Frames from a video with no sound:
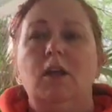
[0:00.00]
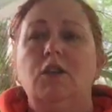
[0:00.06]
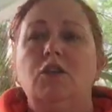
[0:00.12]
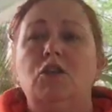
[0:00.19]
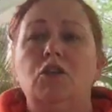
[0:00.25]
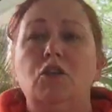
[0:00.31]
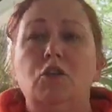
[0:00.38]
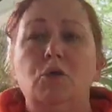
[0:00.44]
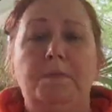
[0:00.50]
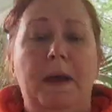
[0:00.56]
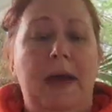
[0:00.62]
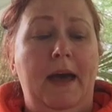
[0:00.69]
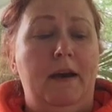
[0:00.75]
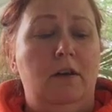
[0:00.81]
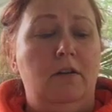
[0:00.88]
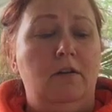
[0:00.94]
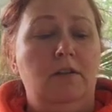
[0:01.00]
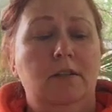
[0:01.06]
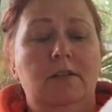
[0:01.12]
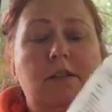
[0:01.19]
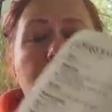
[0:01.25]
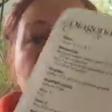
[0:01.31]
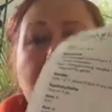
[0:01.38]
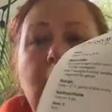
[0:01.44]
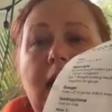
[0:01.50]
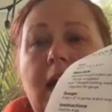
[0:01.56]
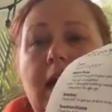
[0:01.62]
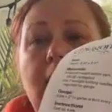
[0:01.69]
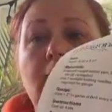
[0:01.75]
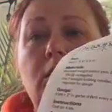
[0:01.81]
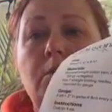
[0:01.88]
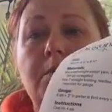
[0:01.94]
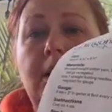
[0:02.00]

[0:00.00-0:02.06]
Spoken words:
Two patterns, the diagonal